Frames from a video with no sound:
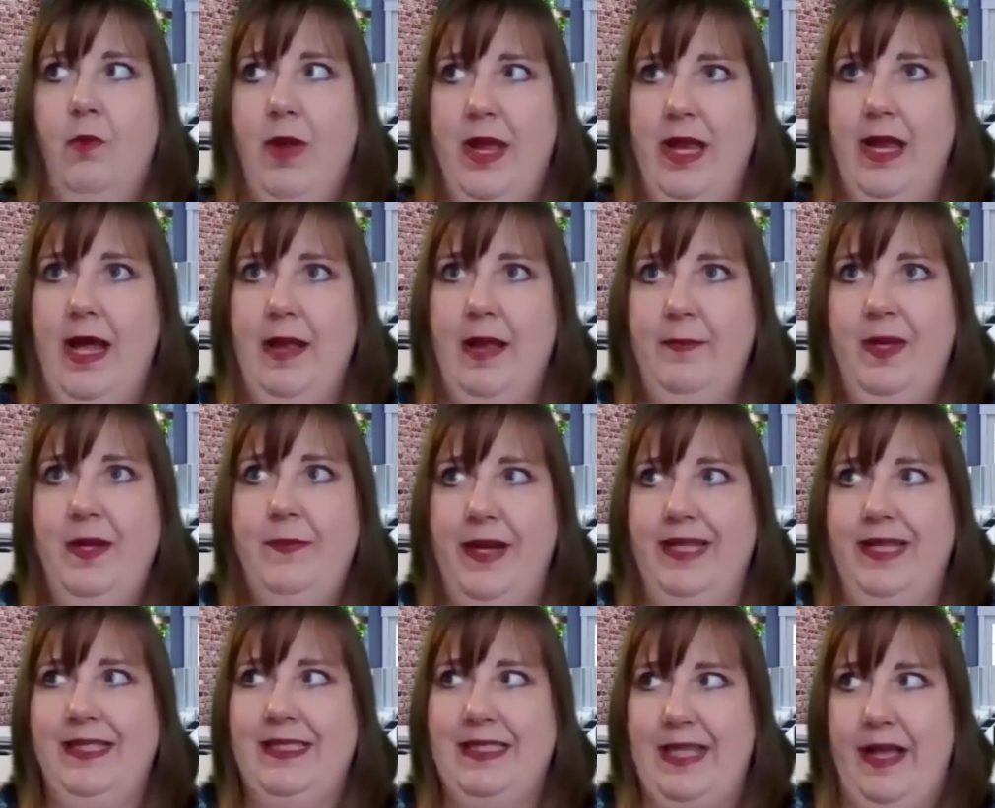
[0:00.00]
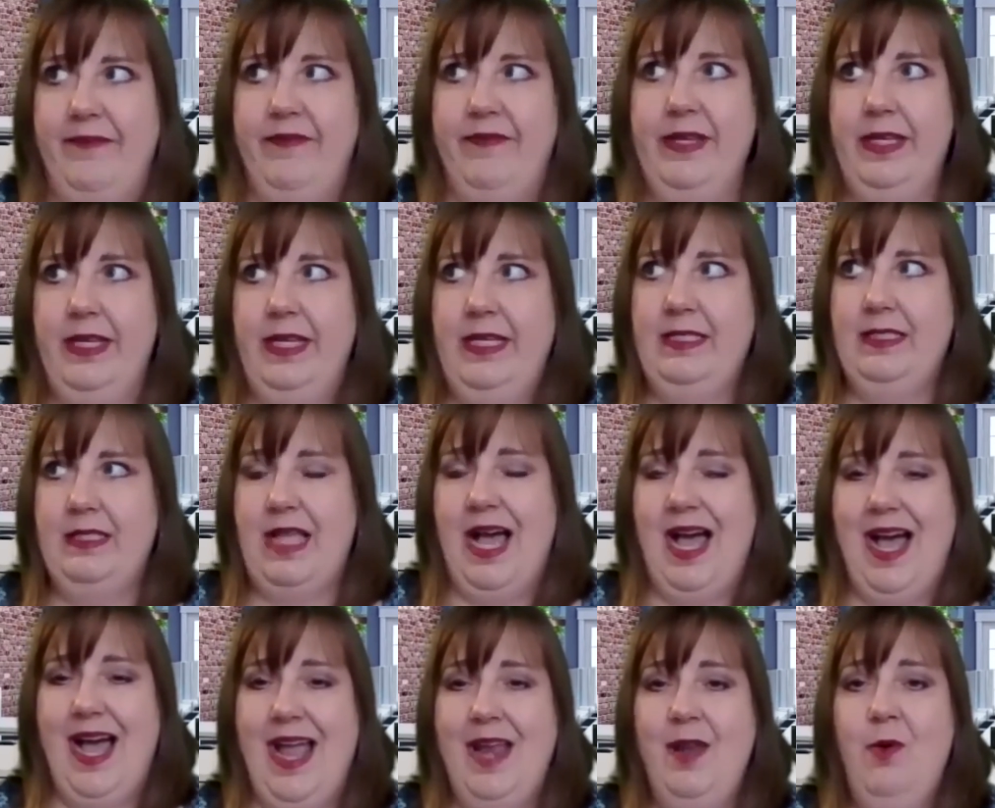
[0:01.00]
When I'm in my 70s,
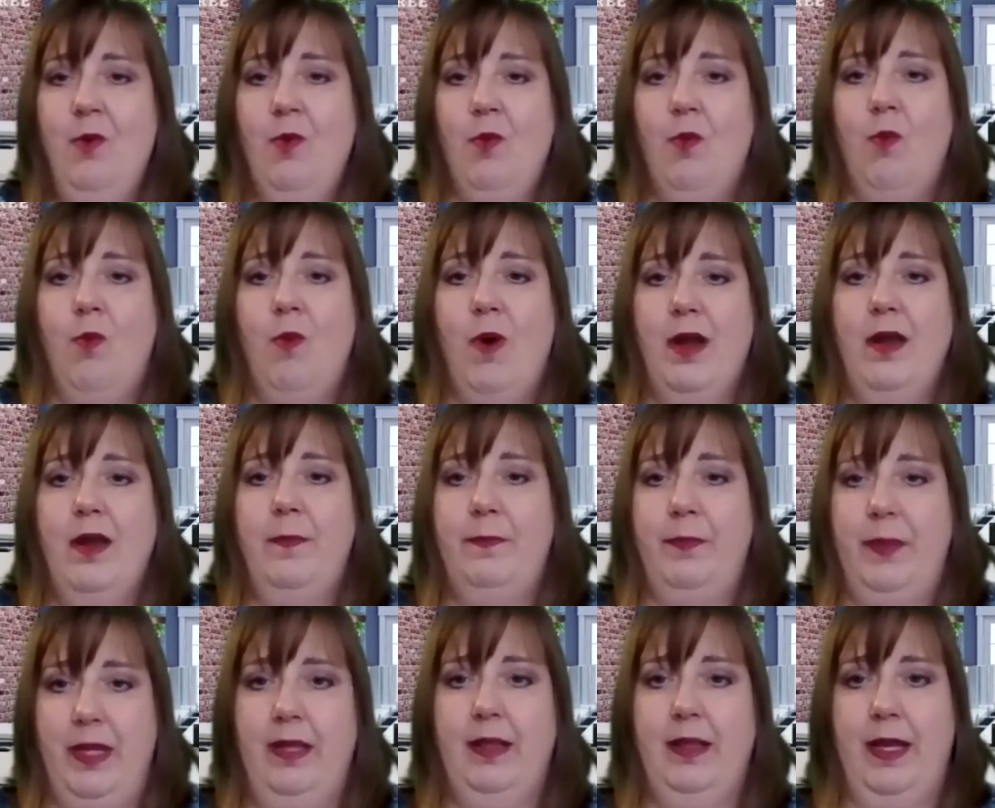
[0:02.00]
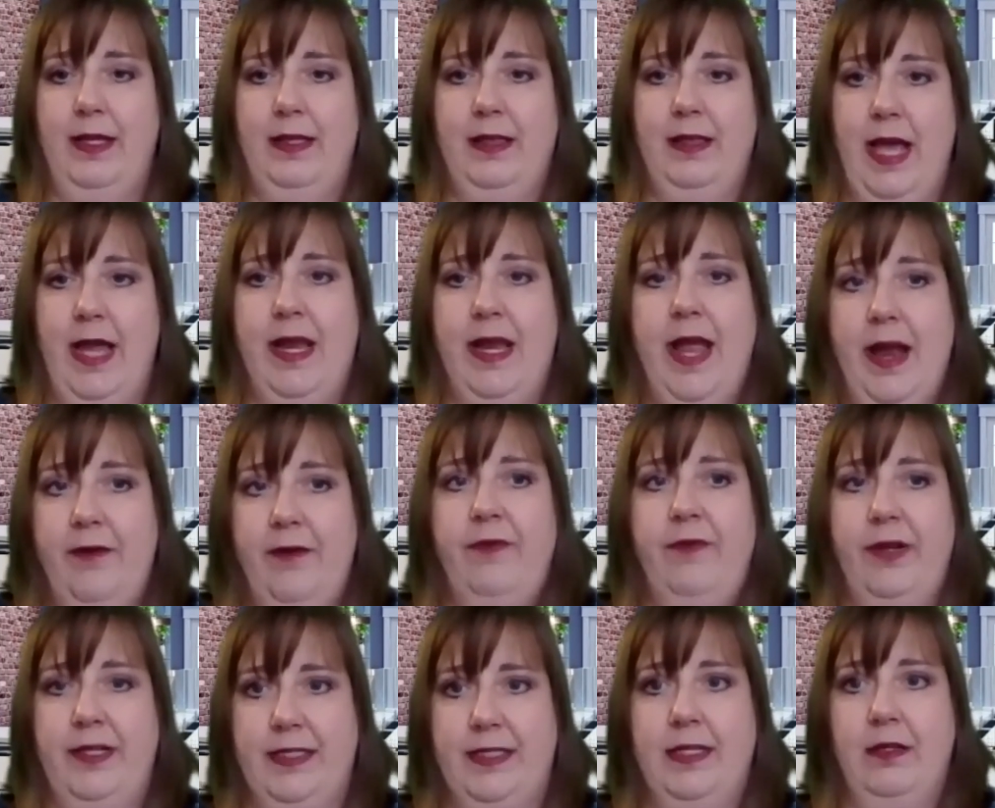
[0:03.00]
I don't want to be like that
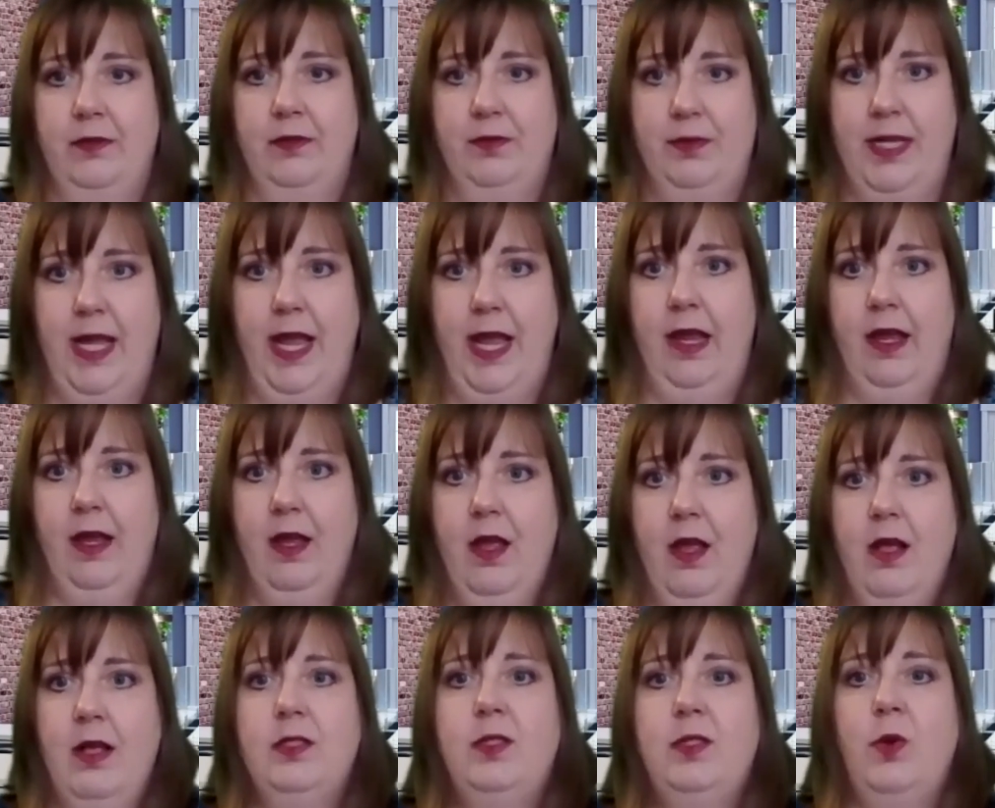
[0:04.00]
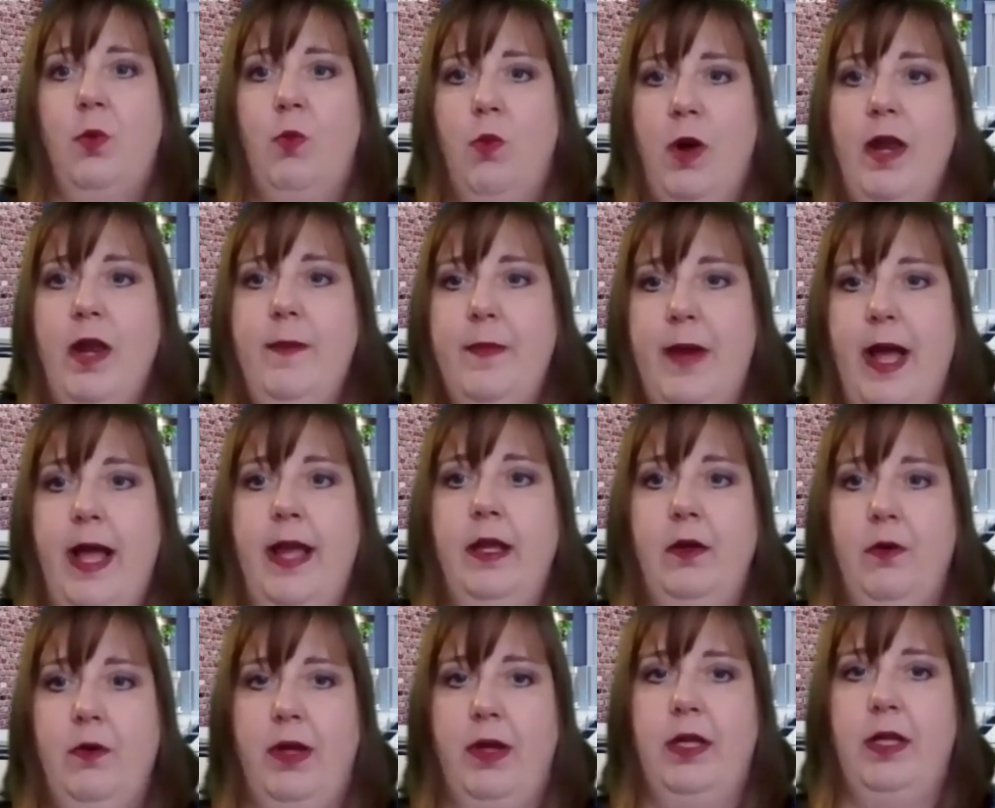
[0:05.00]
every single day. So what am I
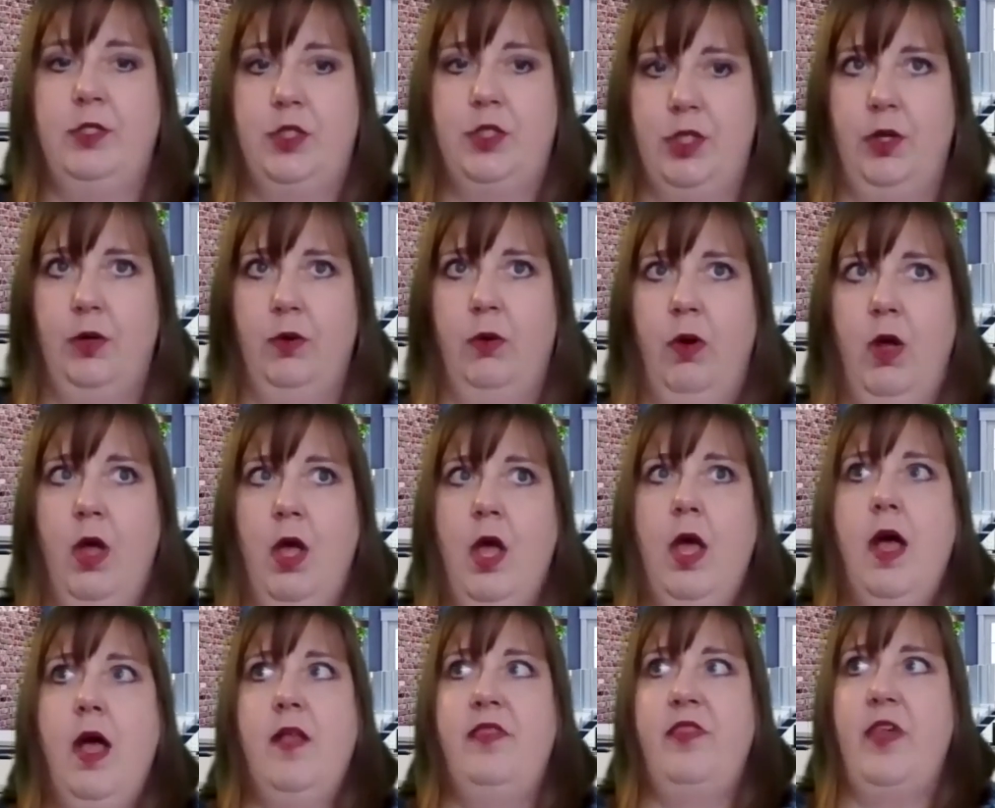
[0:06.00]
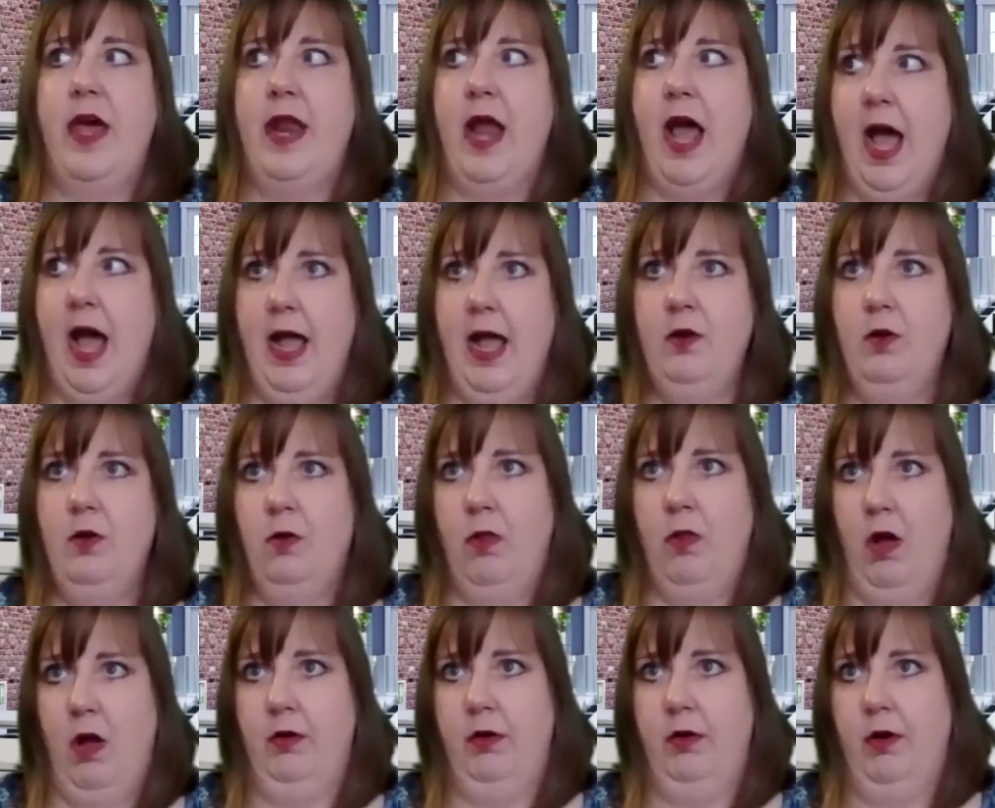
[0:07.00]
going to do that I no
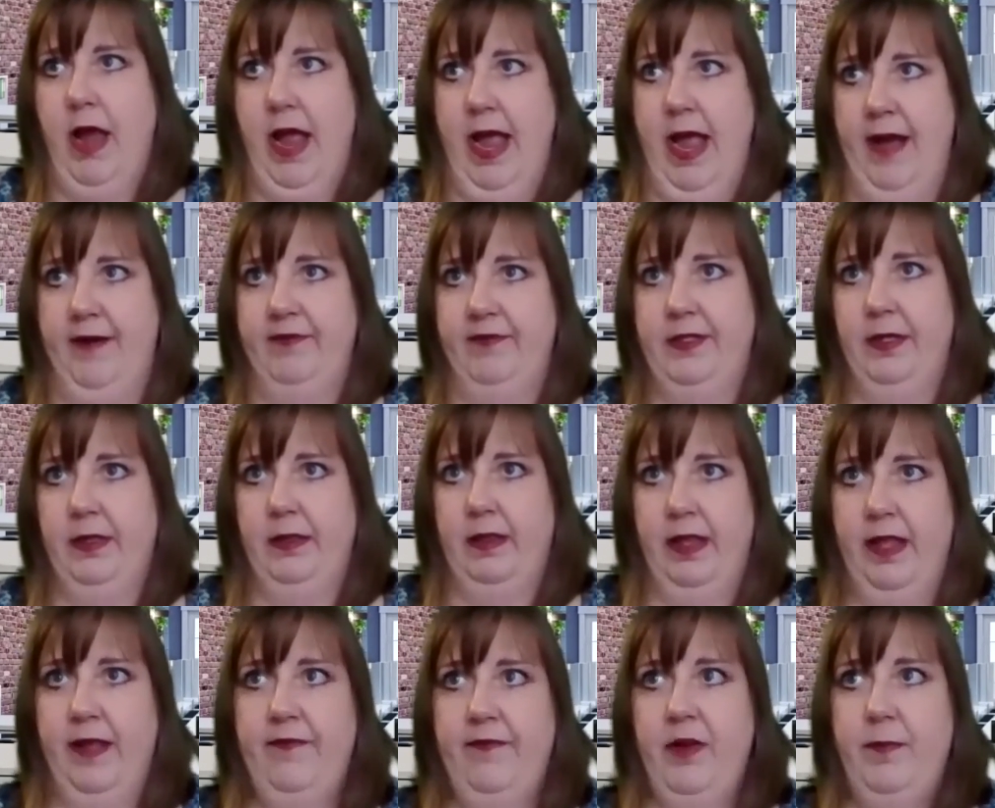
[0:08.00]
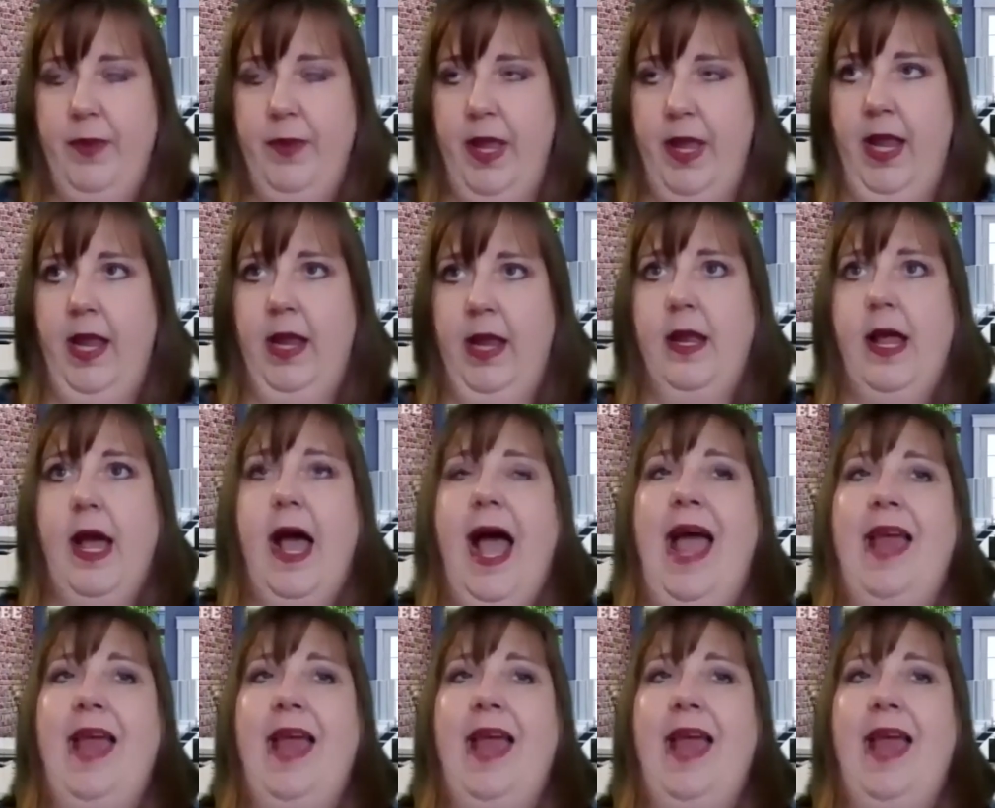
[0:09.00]
longer have to live in pain?